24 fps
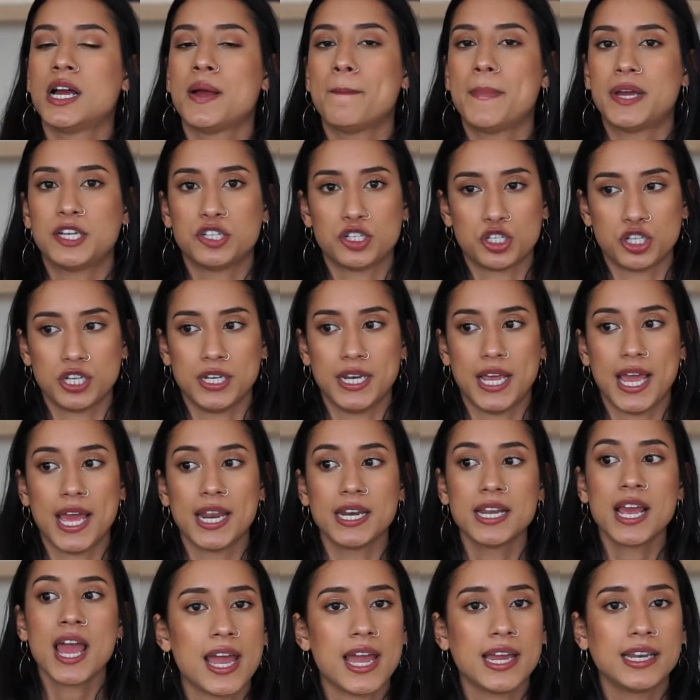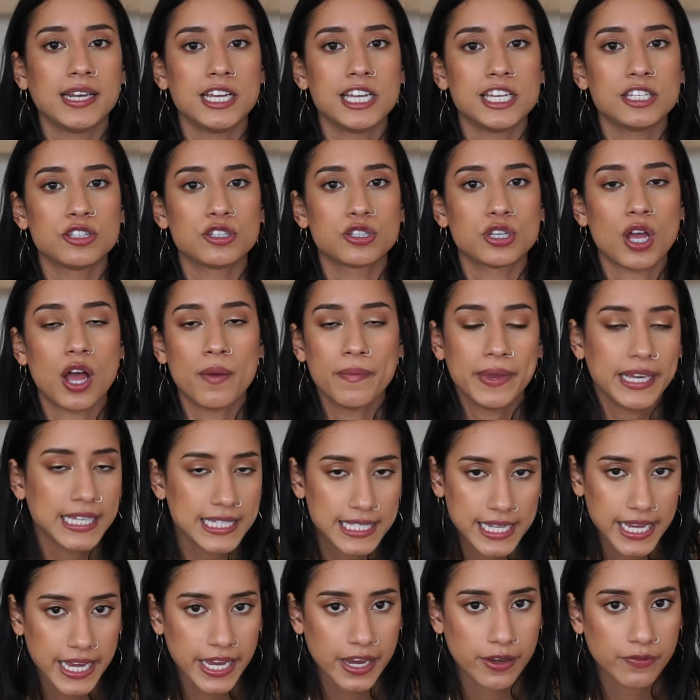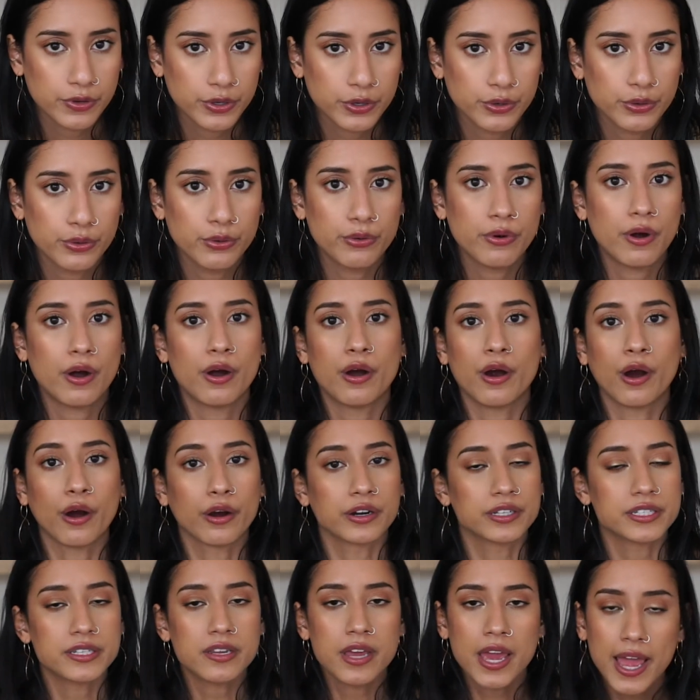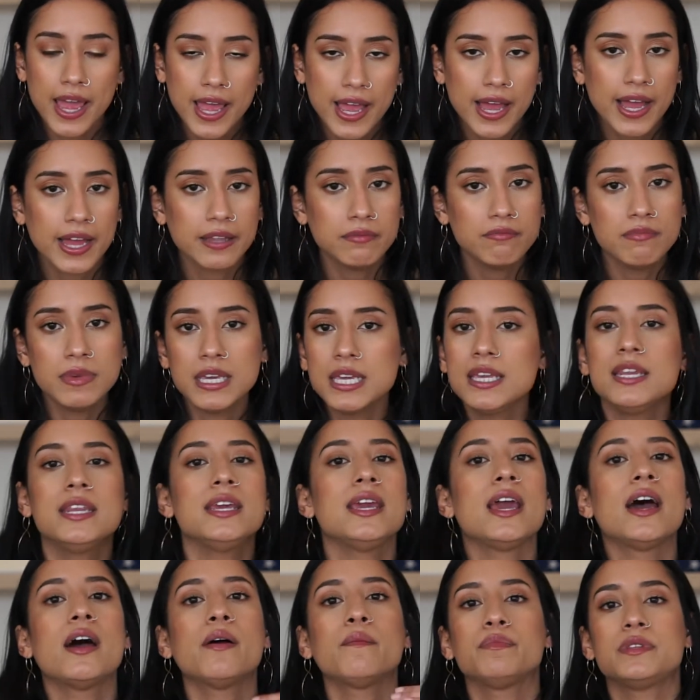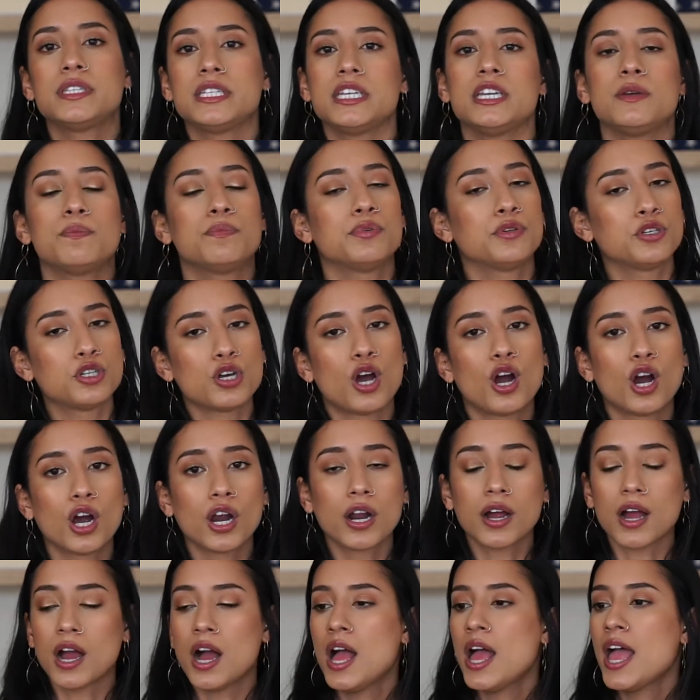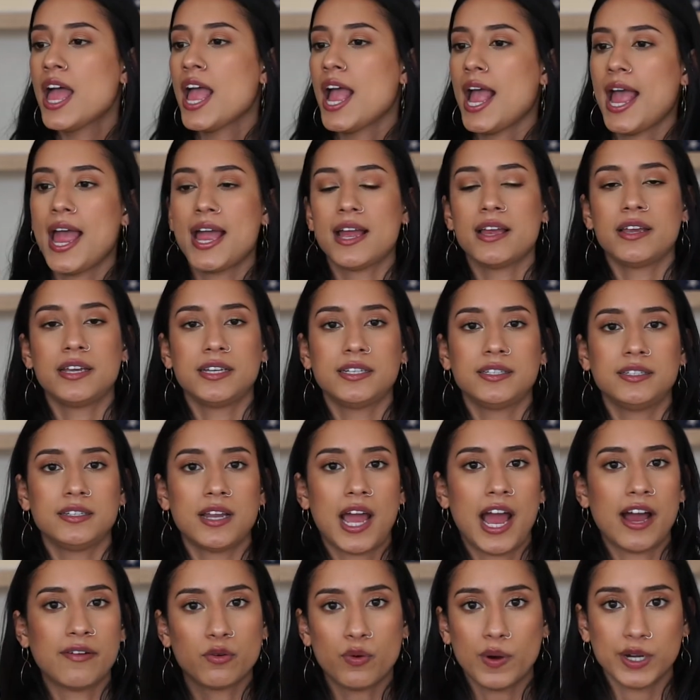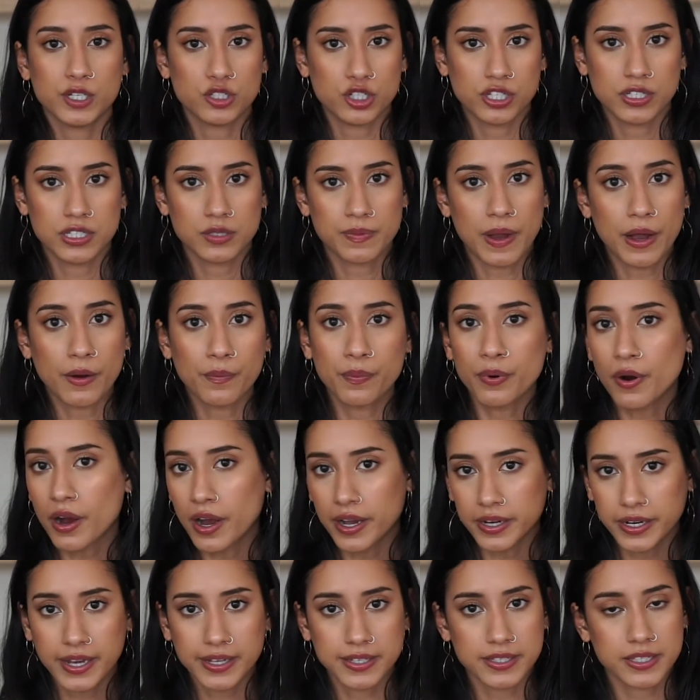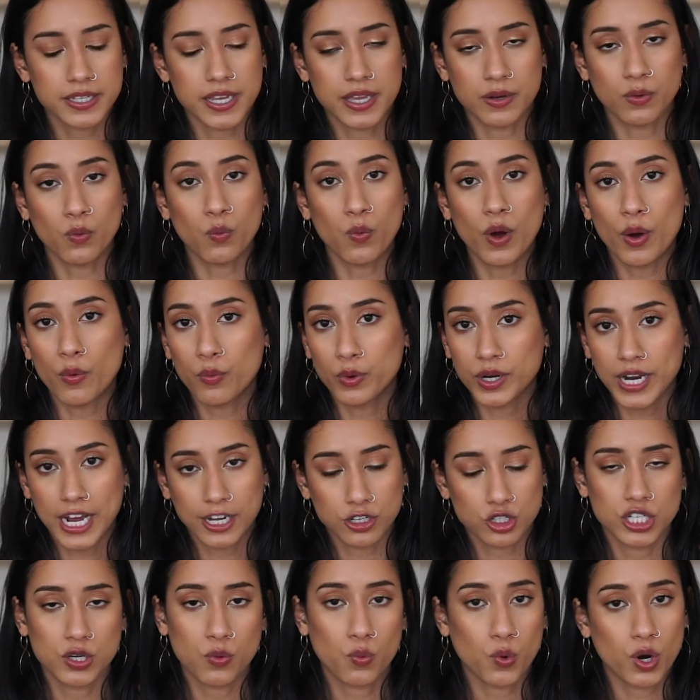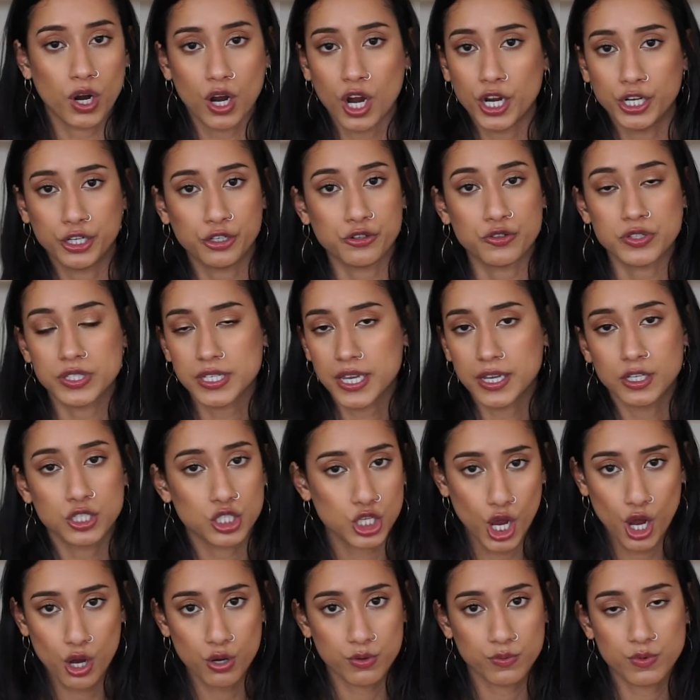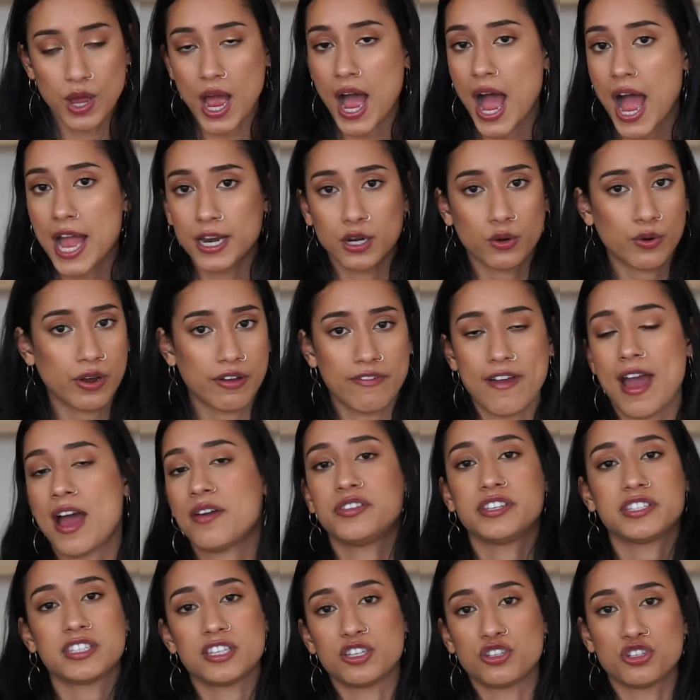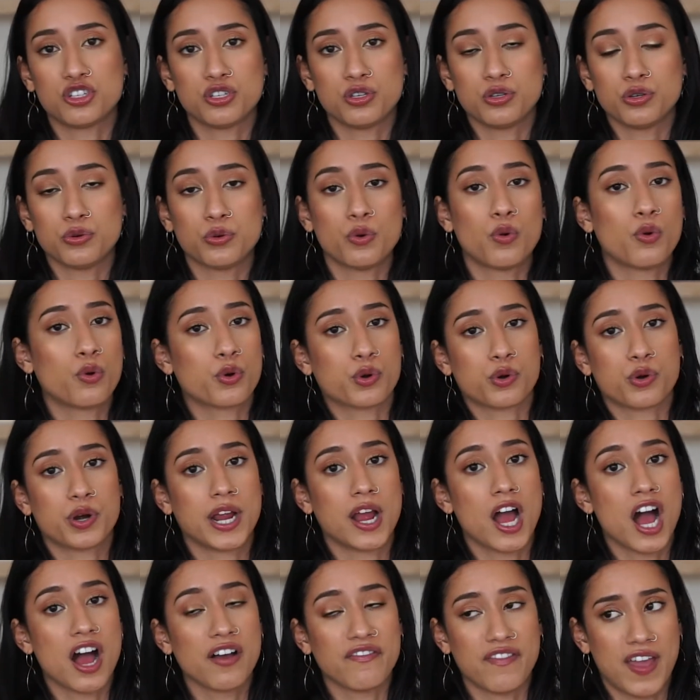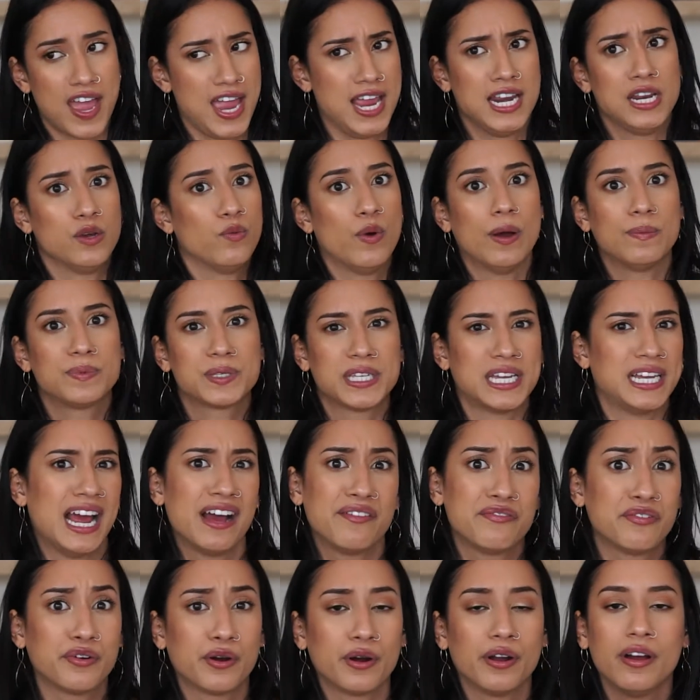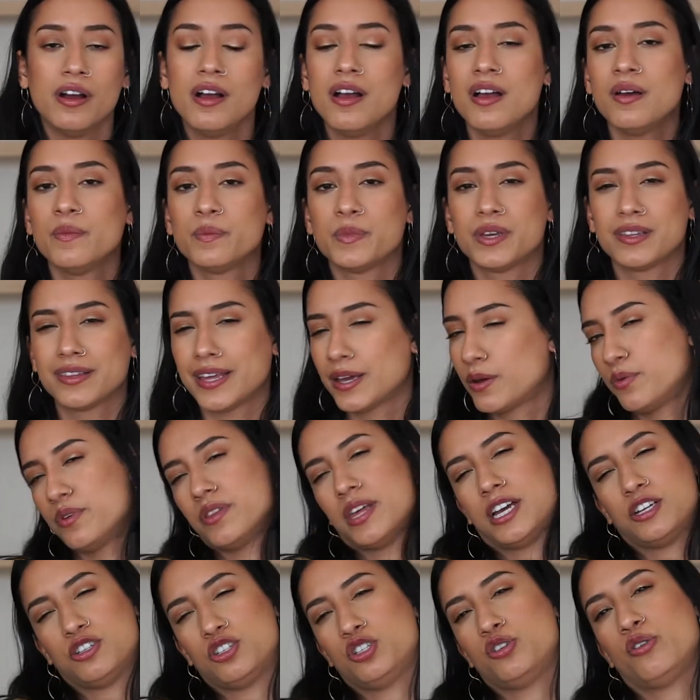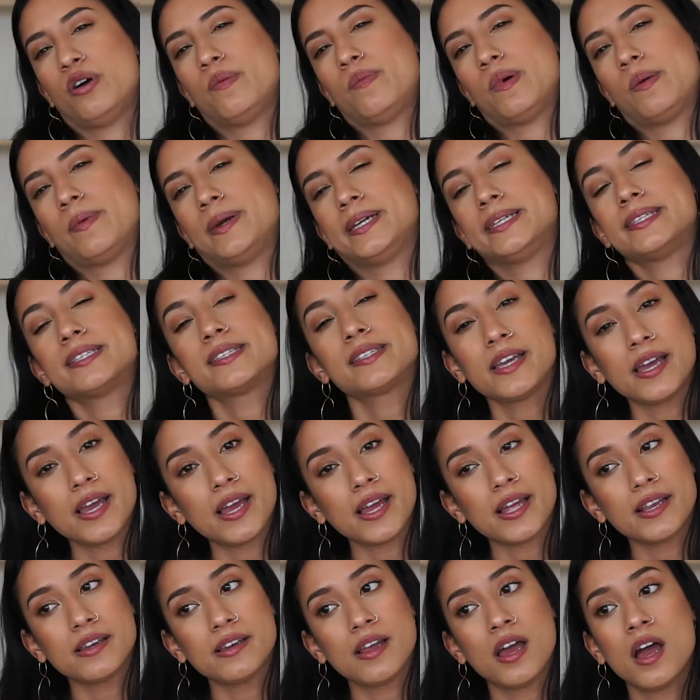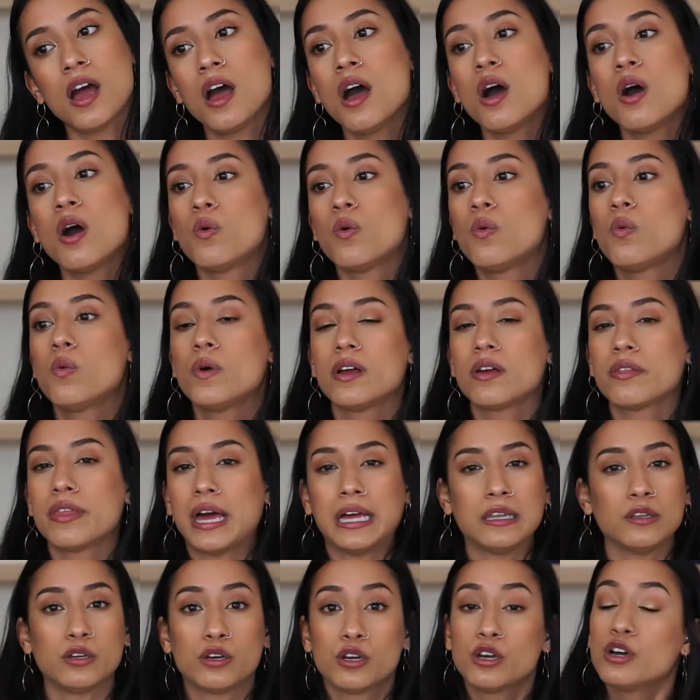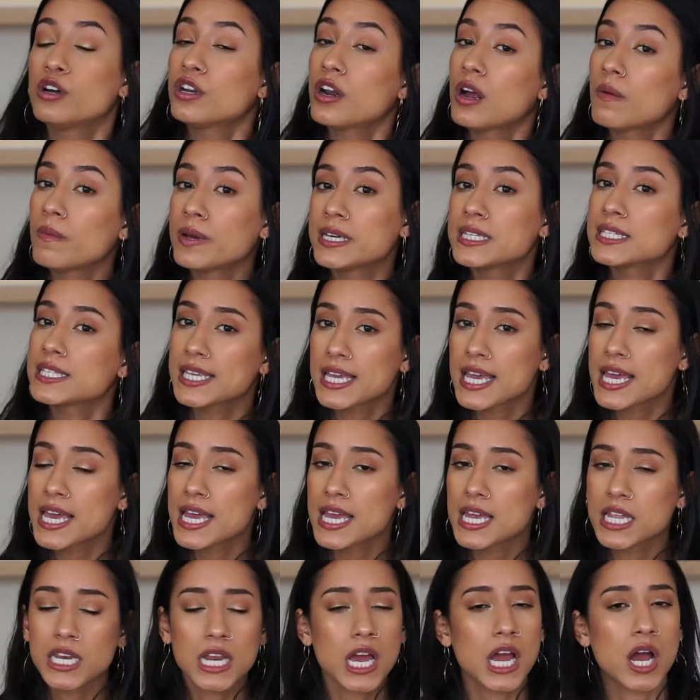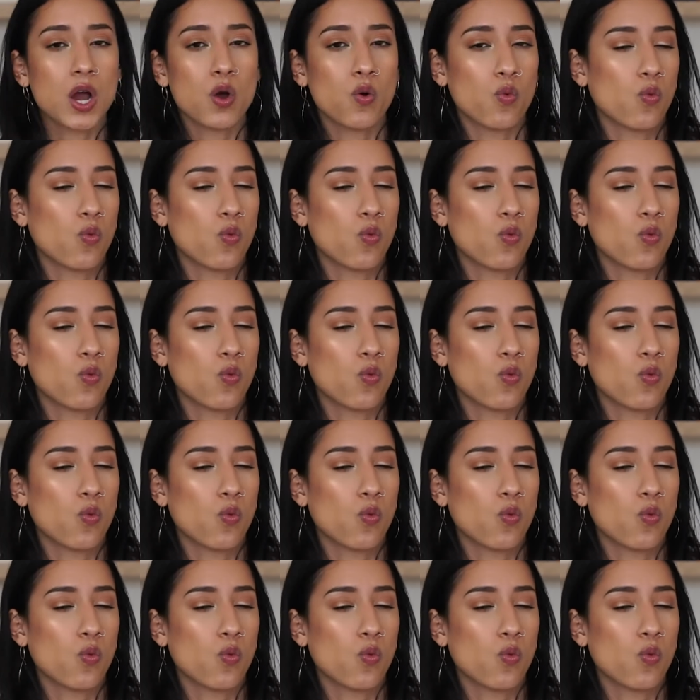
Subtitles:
mentioned it, and it's amazing if you are tan, medium, deep, dark, and have questions about products and what would actually work on your skin tone. I know I've had this issue ordering off any website ever, being like, will that show up on my skin? Will that look good on my skin?